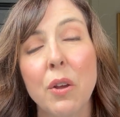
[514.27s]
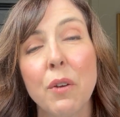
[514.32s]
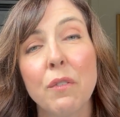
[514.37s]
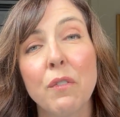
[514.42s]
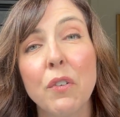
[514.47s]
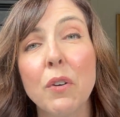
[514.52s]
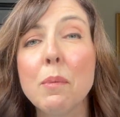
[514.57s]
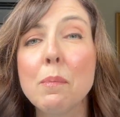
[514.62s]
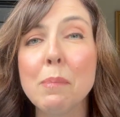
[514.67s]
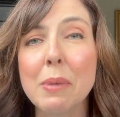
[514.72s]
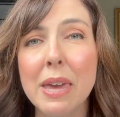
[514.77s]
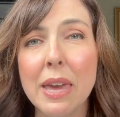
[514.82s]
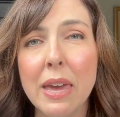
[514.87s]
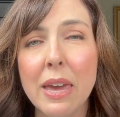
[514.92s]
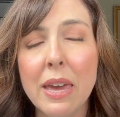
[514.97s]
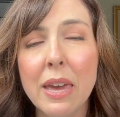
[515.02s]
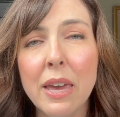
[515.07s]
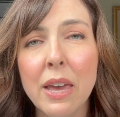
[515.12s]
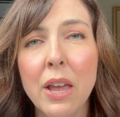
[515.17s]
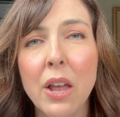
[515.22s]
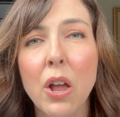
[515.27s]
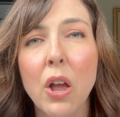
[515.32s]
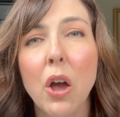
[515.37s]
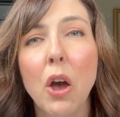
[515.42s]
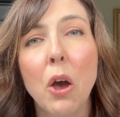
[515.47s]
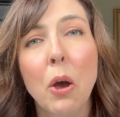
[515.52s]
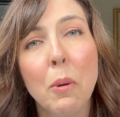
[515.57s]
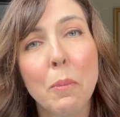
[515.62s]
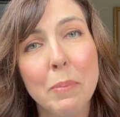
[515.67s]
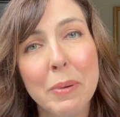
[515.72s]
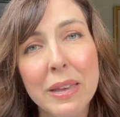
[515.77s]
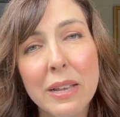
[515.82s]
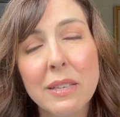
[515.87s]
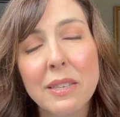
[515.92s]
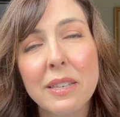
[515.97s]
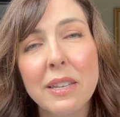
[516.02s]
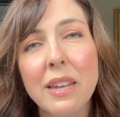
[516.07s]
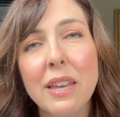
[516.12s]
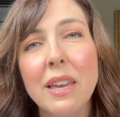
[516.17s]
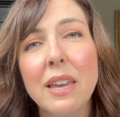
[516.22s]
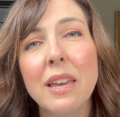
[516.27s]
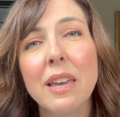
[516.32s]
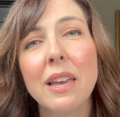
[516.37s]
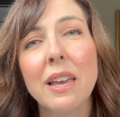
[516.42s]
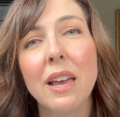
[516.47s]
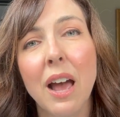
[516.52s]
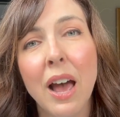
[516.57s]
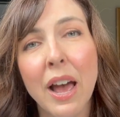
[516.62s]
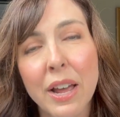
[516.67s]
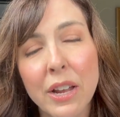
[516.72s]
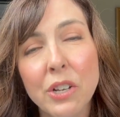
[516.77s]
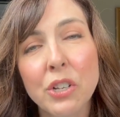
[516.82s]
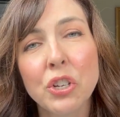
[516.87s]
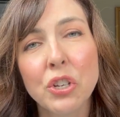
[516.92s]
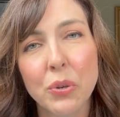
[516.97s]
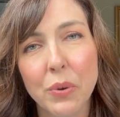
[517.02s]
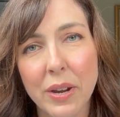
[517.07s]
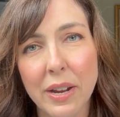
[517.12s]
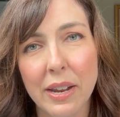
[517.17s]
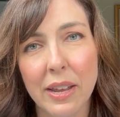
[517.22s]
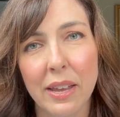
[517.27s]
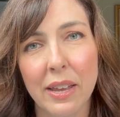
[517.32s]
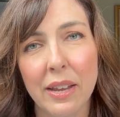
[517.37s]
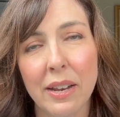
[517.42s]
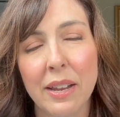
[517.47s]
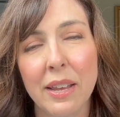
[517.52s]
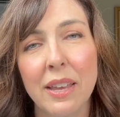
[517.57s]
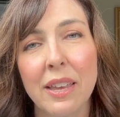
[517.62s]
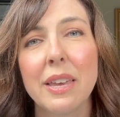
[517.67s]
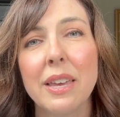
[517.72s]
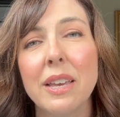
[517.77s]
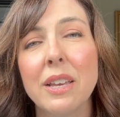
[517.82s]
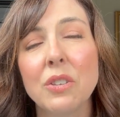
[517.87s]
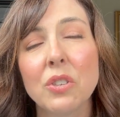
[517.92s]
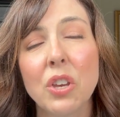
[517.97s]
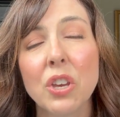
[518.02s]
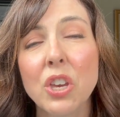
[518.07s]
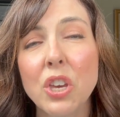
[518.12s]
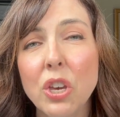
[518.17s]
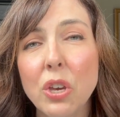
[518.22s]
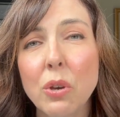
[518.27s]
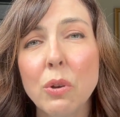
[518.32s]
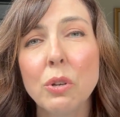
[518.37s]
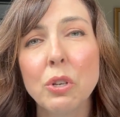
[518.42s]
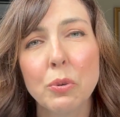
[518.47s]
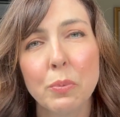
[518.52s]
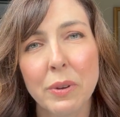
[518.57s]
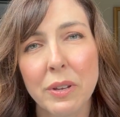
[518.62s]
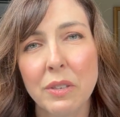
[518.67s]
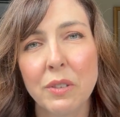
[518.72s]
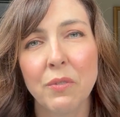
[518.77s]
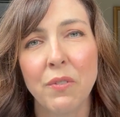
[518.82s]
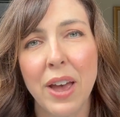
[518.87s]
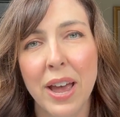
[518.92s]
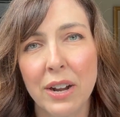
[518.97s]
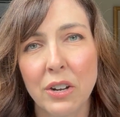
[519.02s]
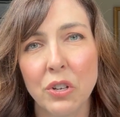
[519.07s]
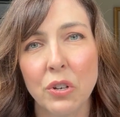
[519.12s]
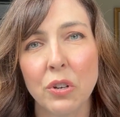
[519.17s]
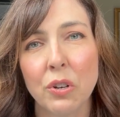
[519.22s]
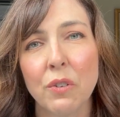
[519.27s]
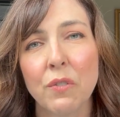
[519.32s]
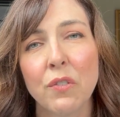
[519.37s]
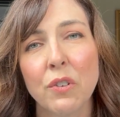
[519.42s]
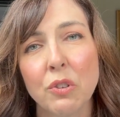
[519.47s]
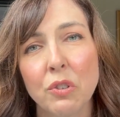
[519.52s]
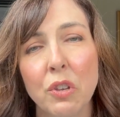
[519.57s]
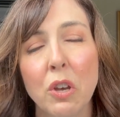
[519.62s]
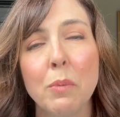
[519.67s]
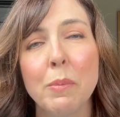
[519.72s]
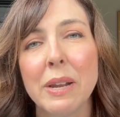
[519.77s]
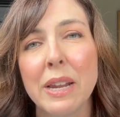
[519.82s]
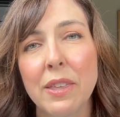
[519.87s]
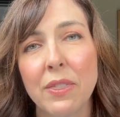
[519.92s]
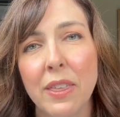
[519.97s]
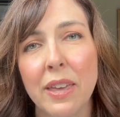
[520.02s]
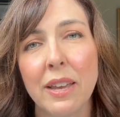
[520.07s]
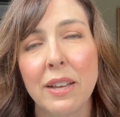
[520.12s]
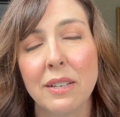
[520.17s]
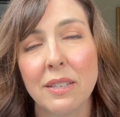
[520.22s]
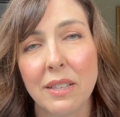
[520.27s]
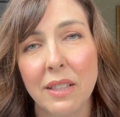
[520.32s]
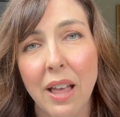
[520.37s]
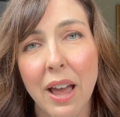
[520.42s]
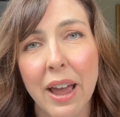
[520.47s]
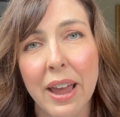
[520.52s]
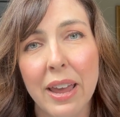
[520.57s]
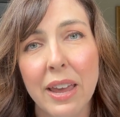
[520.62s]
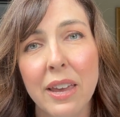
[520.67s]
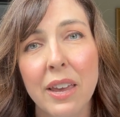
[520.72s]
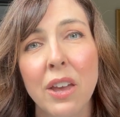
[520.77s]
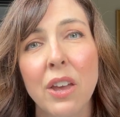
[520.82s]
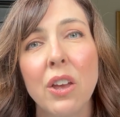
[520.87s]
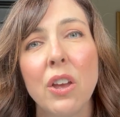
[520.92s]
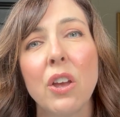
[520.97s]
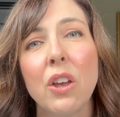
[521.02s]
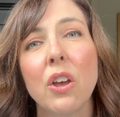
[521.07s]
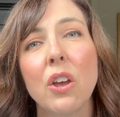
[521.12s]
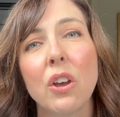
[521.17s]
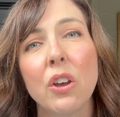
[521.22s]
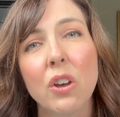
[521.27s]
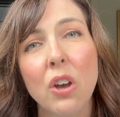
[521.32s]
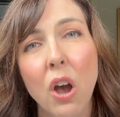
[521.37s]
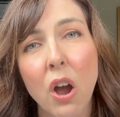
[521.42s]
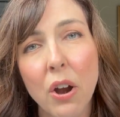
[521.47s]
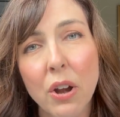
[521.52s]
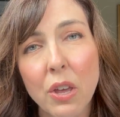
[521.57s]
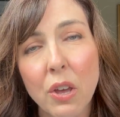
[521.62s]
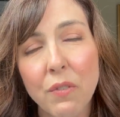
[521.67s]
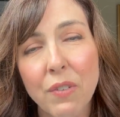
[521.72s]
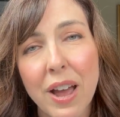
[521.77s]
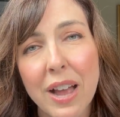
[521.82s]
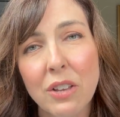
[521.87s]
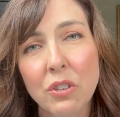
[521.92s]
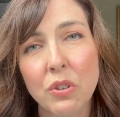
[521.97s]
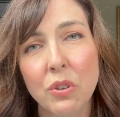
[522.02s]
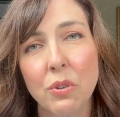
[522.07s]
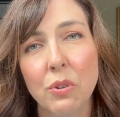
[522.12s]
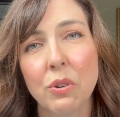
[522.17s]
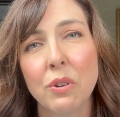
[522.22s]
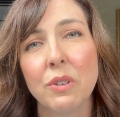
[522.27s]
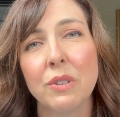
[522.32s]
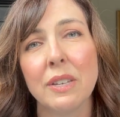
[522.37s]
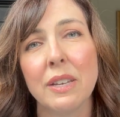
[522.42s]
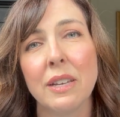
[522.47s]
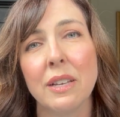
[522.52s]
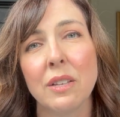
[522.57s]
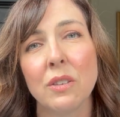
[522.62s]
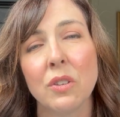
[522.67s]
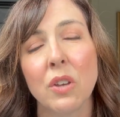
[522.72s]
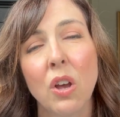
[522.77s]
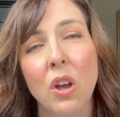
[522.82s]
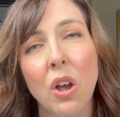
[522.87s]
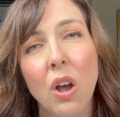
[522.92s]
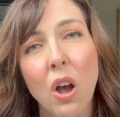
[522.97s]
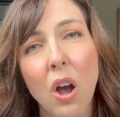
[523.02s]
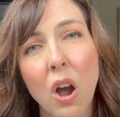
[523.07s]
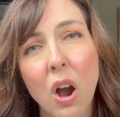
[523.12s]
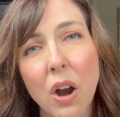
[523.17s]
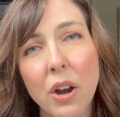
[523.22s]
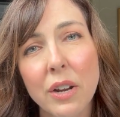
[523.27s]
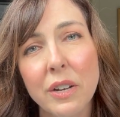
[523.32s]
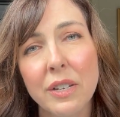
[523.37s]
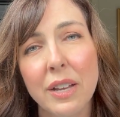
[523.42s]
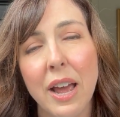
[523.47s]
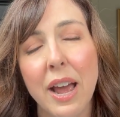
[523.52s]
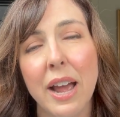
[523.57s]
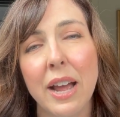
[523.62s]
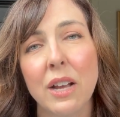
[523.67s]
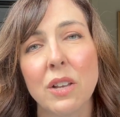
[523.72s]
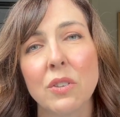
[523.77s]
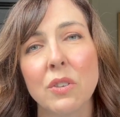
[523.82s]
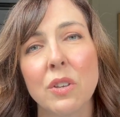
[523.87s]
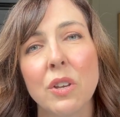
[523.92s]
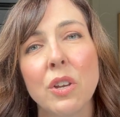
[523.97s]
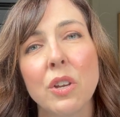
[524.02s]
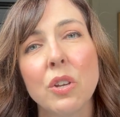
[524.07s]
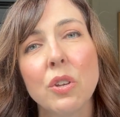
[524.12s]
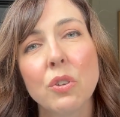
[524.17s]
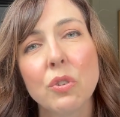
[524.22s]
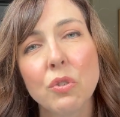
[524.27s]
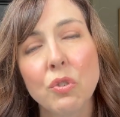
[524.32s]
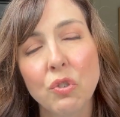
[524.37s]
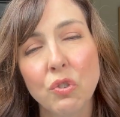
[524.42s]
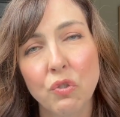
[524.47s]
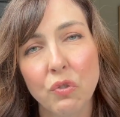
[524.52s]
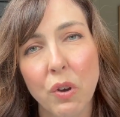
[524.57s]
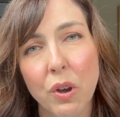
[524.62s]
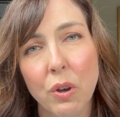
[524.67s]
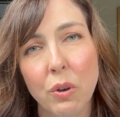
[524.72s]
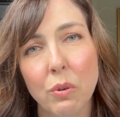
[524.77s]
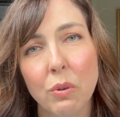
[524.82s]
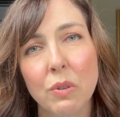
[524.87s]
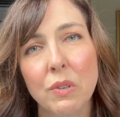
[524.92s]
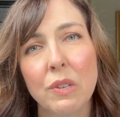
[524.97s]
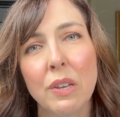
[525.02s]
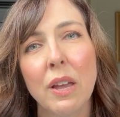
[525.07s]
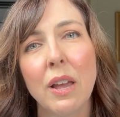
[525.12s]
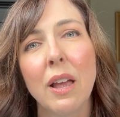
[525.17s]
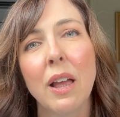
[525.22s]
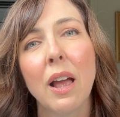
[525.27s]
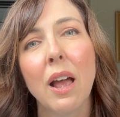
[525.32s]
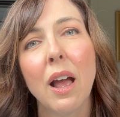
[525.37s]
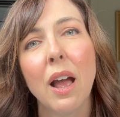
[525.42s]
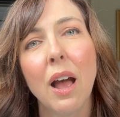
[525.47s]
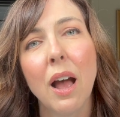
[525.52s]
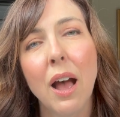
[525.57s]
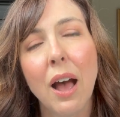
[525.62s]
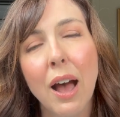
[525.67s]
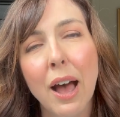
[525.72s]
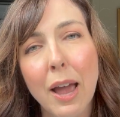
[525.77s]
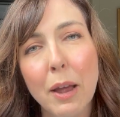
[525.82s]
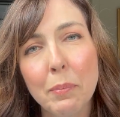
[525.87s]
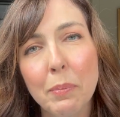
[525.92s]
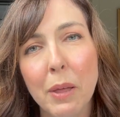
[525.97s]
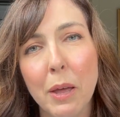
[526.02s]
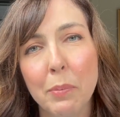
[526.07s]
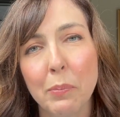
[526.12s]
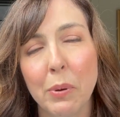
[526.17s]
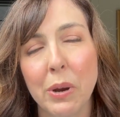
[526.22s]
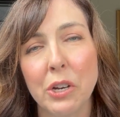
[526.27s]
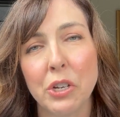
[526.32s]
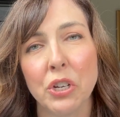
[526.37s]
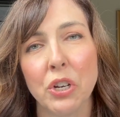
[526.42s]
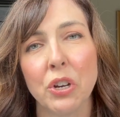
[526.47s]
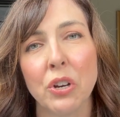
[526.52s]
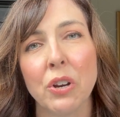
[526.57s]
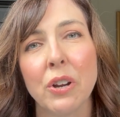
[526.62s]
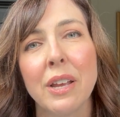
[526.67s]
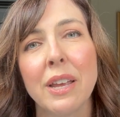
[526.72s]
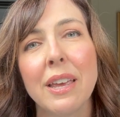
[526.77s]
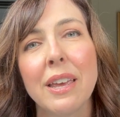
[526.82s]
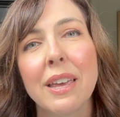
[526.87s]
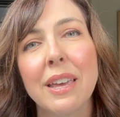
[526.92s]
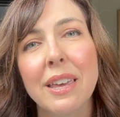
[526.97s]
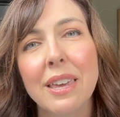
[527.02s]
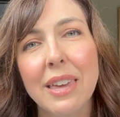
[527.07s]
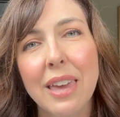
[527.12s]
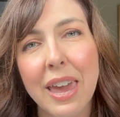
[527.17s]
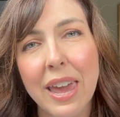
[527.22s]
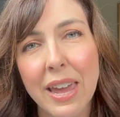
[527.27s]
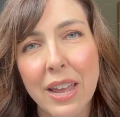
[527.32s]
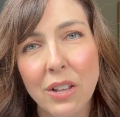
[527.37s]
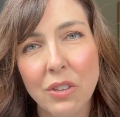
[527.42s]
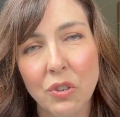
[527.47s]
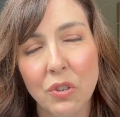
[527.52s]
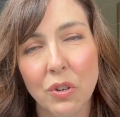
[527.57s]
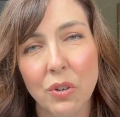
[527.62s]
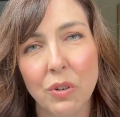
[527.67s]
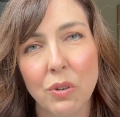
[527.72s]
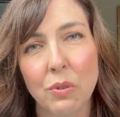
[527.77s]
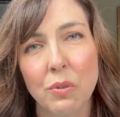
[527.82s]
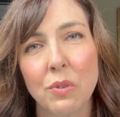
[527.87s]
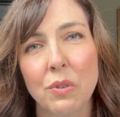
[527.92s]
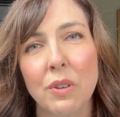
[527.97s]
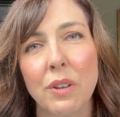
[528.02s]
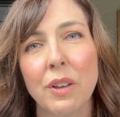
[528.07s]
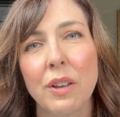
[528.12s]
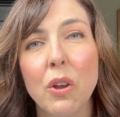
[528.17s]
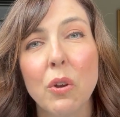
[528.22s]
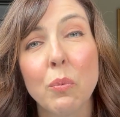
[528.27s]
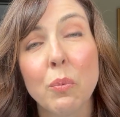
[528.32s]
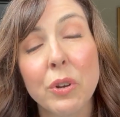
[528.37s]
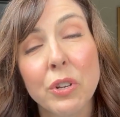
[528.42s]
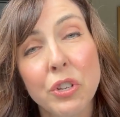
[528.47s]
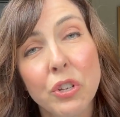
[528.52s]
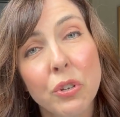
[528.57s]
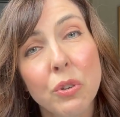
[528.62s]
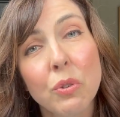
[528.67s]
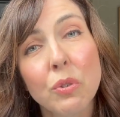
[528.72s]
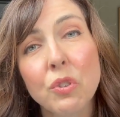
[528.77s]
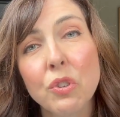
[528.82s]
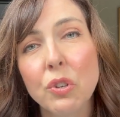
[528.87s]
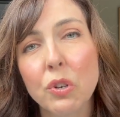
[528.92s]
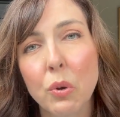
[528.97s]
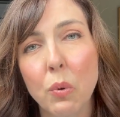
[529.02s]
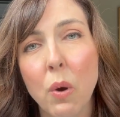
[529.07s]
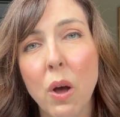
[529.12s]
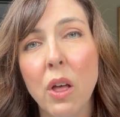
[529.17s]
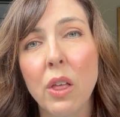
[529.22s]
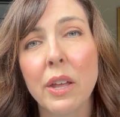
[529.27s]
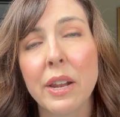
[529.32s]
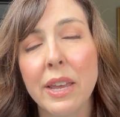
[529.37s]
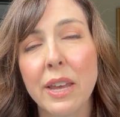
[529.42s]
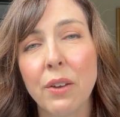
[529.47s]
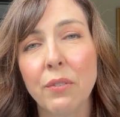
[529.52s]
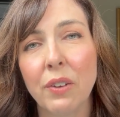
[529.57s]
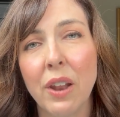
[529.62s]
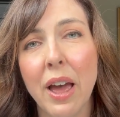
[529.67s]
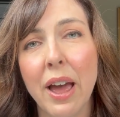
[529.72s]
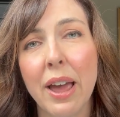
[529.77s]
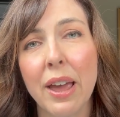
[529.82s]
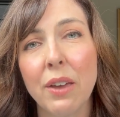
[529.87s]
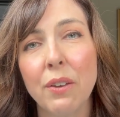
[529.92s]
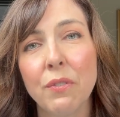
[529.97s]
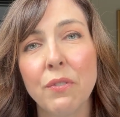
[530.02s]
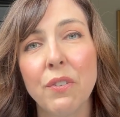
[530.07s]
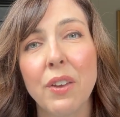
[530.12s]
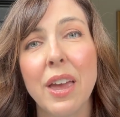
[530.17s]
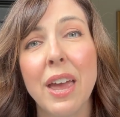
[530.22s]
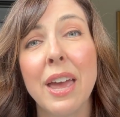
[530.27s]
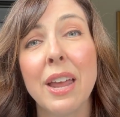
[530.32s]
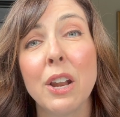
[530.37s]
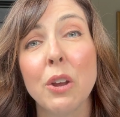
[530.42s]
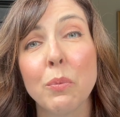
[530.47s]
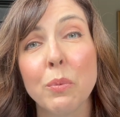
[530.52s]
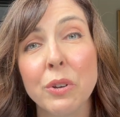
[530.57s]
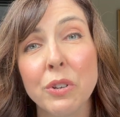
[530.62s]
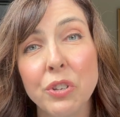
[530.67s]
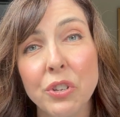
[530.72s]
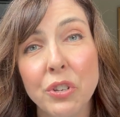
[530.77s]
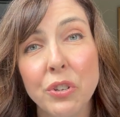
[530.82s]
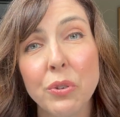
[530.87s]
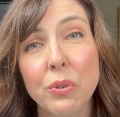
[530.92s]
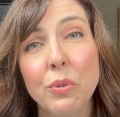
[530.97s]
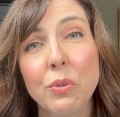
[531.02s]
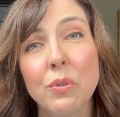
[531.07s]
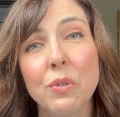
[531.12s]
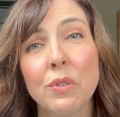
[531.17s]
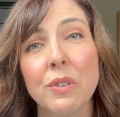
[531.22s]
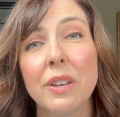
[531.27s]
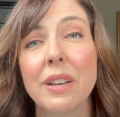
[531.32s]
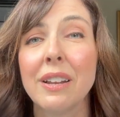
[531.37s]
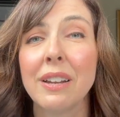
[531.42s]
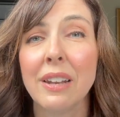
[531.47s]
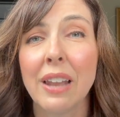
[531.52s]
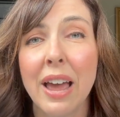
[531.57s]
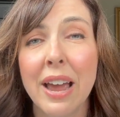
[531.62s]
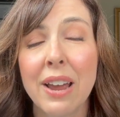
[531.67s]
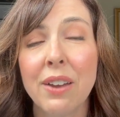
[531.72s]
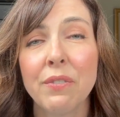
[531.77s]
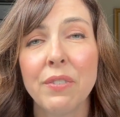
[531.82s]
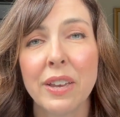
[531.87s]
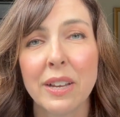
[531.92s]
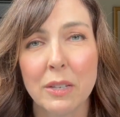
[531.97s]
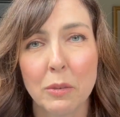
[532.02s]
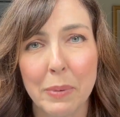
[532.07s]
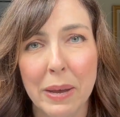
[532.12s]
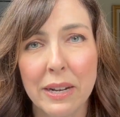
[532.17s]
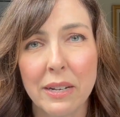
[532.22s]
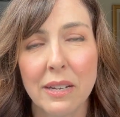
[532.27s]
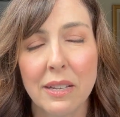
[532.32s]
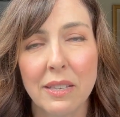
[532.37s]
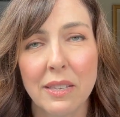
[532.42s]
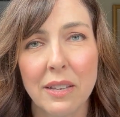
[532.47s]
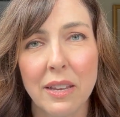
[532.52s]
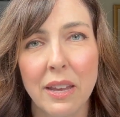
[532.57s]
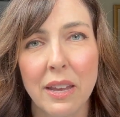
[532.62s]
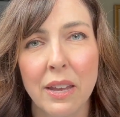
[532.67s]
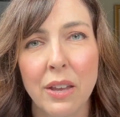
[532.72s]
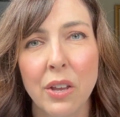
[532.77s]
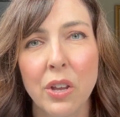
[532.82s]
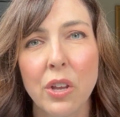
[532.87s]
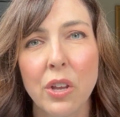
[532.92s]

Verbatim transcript: For me, obesity untreated is a huge risk factor for so many things like cardiovascular disease, heart attacks, strokes, high blood pressure, cancers, reduced quality of life, and a reduced life expectancy.